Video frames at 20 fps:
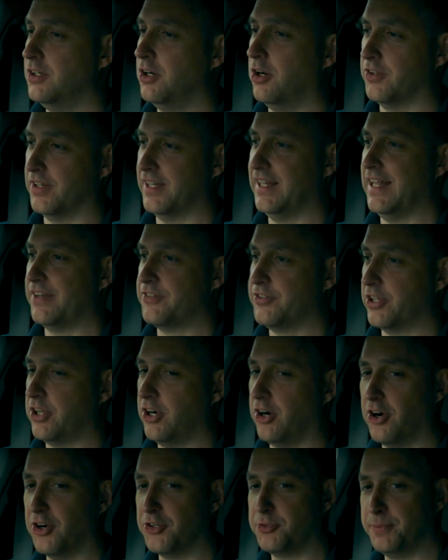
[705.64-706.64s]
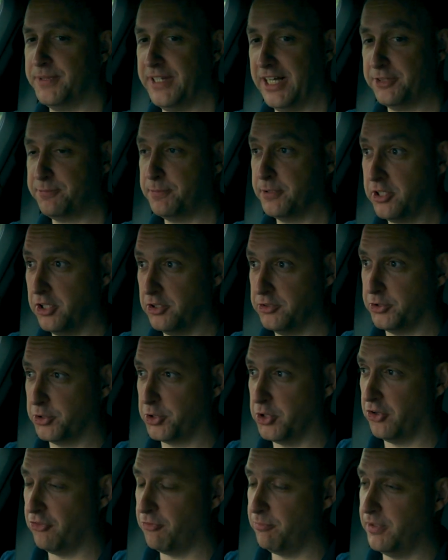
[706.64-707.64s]
on electric cars. But that's because the
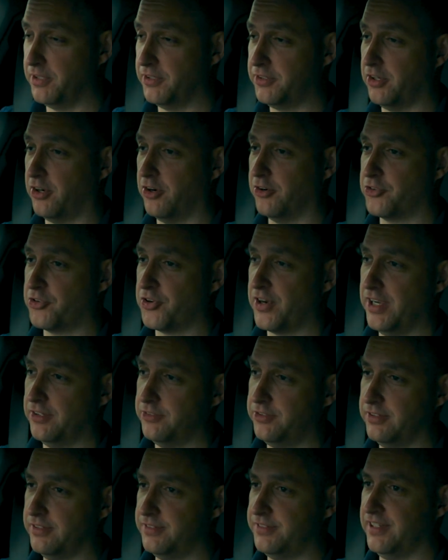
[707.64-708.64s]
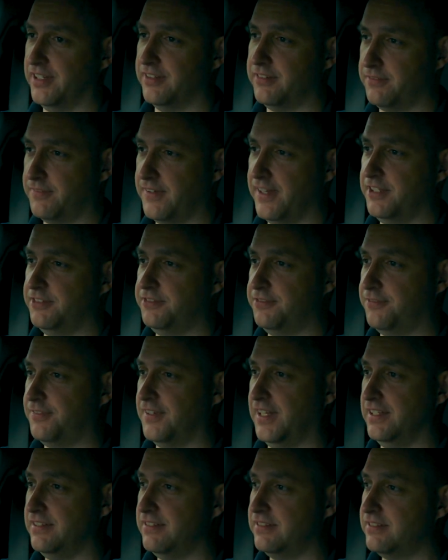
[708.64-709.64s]
government are trying to incentivise
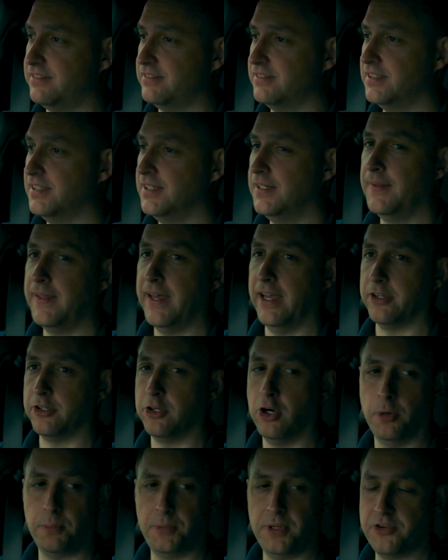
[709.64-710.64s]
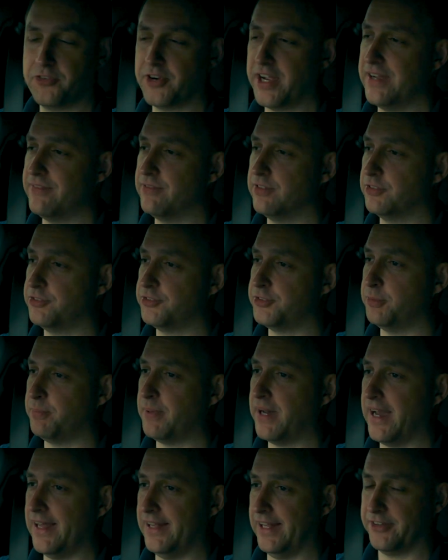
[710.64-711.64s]
fleets and company drivers to
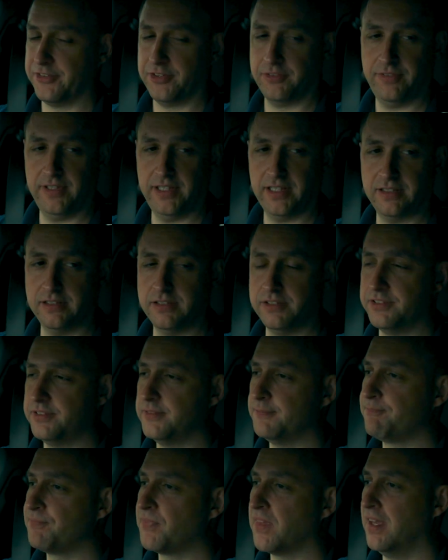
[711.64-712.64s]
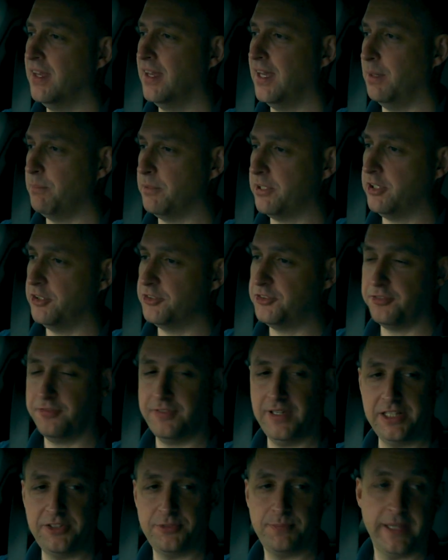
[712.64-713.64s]
buy electric vehicles. And because
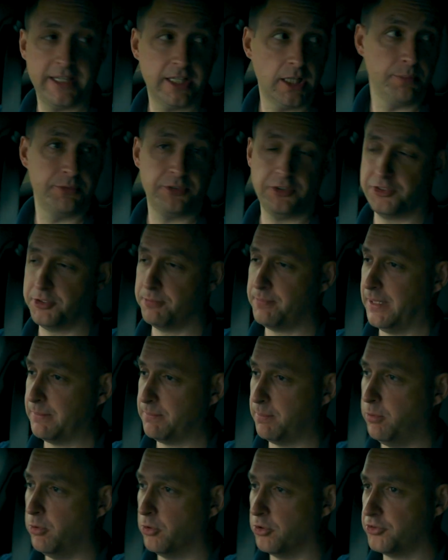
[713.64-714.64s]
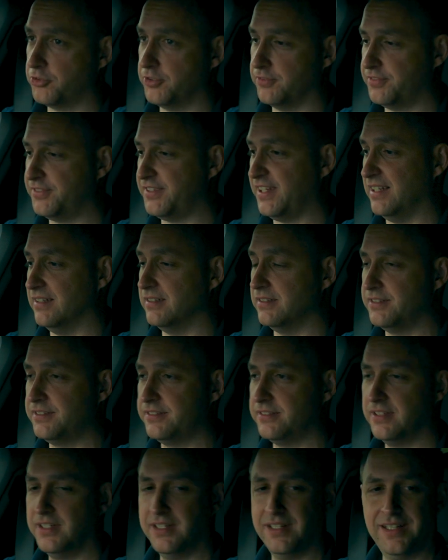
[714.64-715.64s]
fleets make up such a big portion of
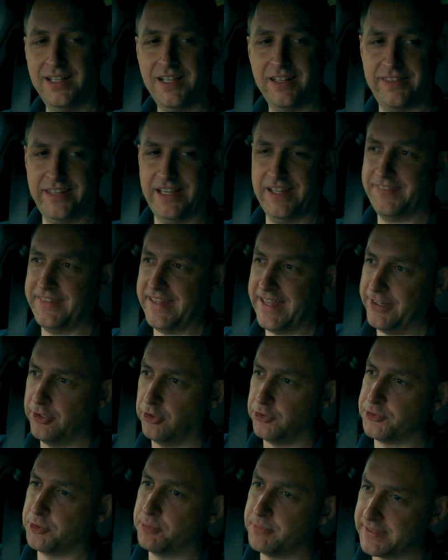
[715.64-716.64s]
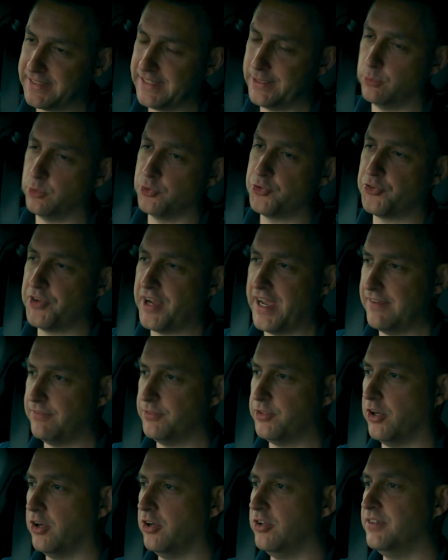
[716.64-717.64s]
sales, that then ultimately will drive
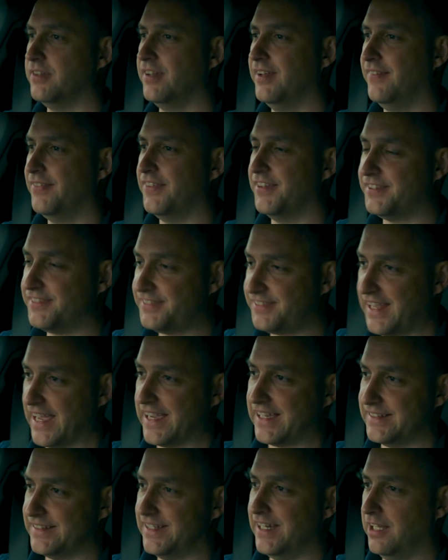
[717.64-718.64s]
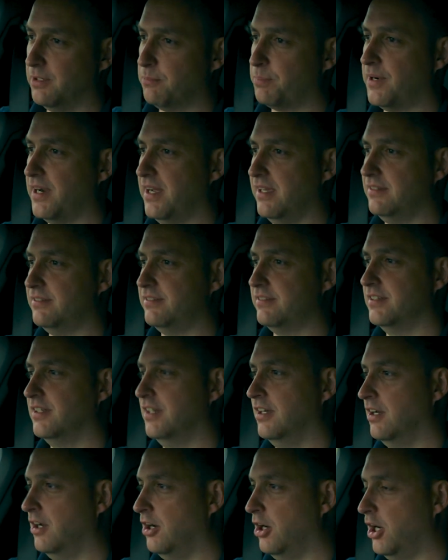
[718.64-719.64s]
down the second-hand price
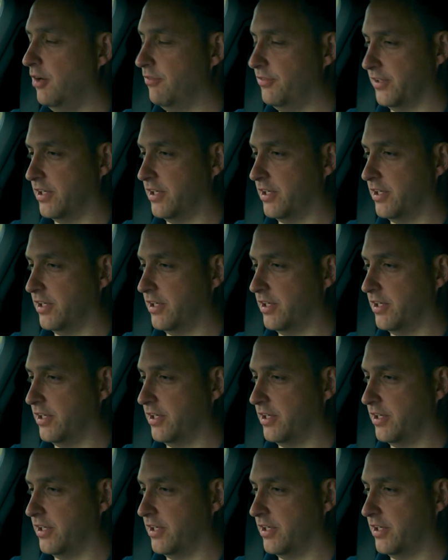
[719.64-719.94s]
of